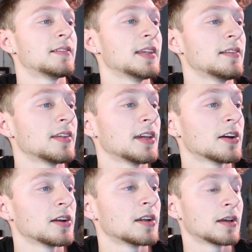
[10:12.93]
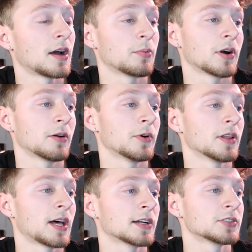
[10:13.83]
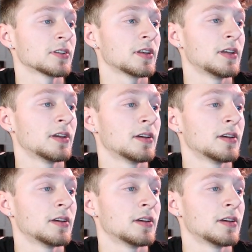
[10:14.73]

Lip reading: D tier. I probably will actually.